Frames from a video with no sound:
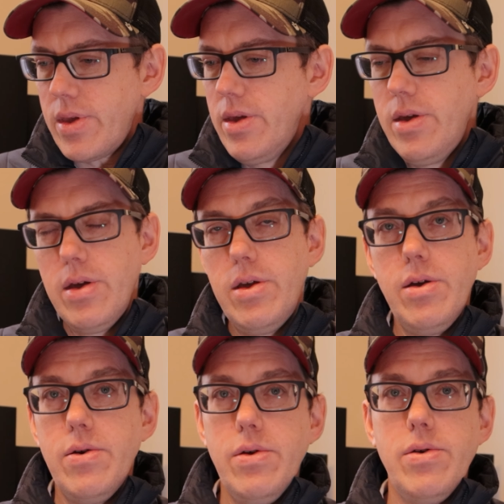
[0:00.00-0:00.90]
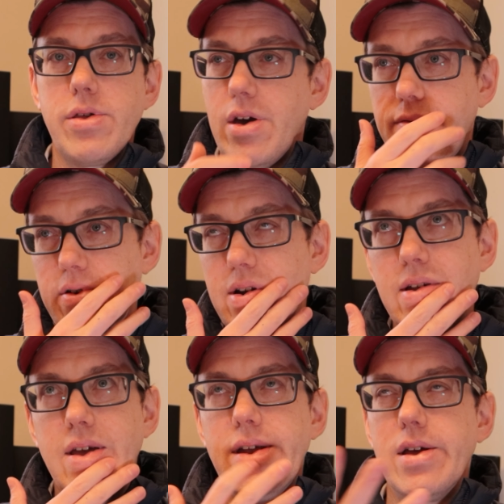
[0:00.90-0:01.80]
you suffered
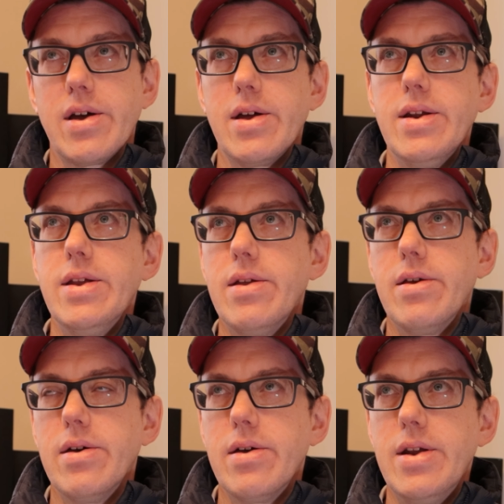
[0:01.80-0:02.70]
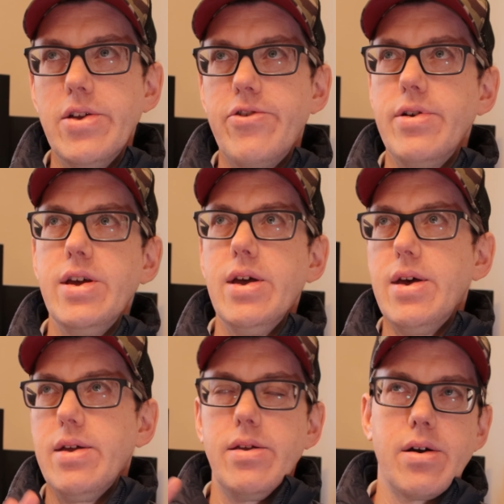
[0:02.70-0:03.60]
an injury,
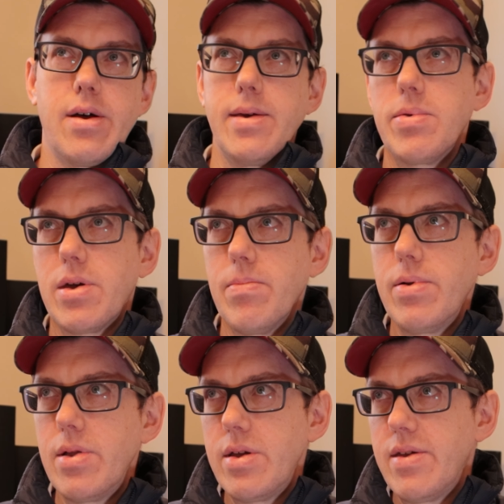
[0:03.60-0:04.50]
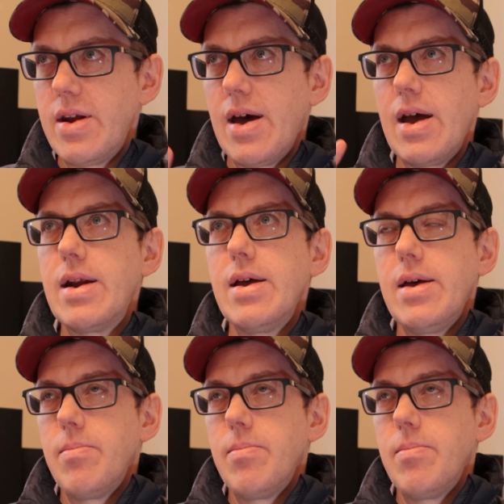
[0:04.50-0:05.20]
your claim's completely denied,